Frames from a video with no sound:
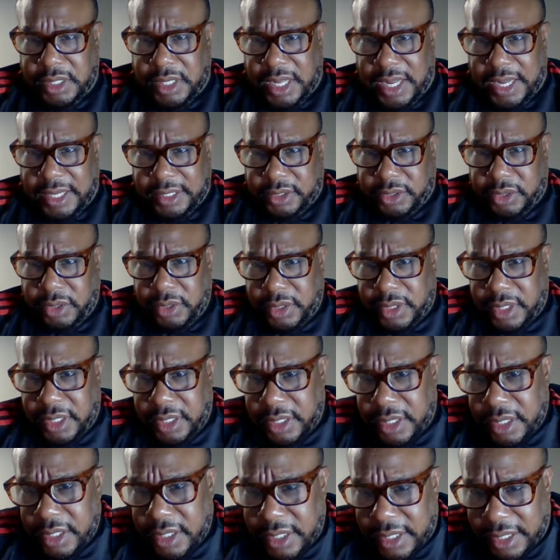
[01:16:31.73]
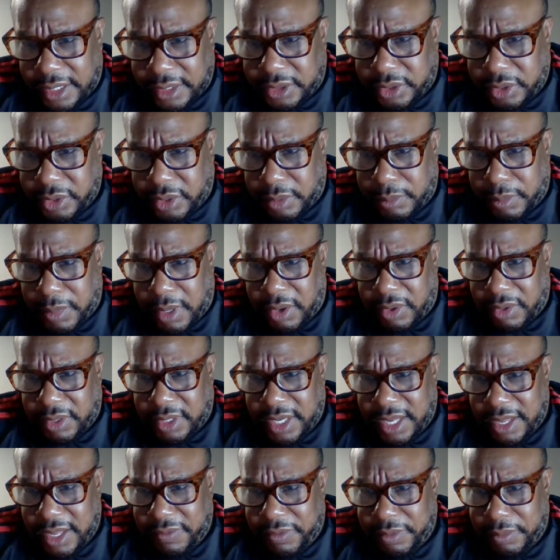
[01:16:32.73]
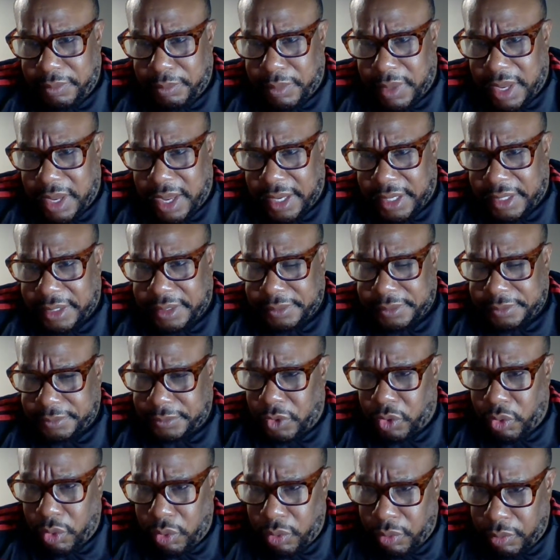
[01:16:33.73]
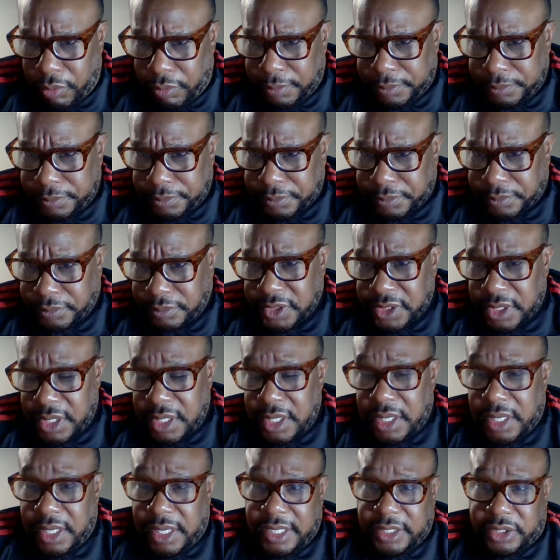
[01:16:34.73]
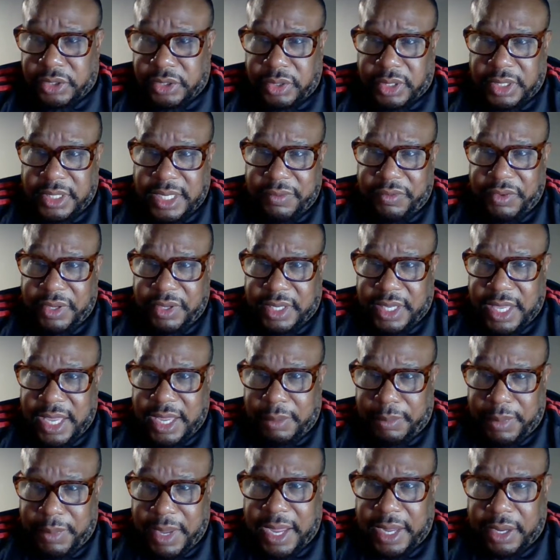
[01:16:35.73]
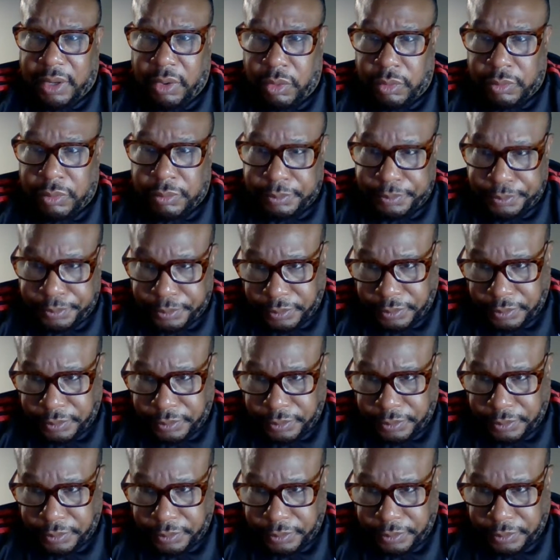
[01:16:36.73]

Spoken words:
I took about 11 back home. He took 11K back home.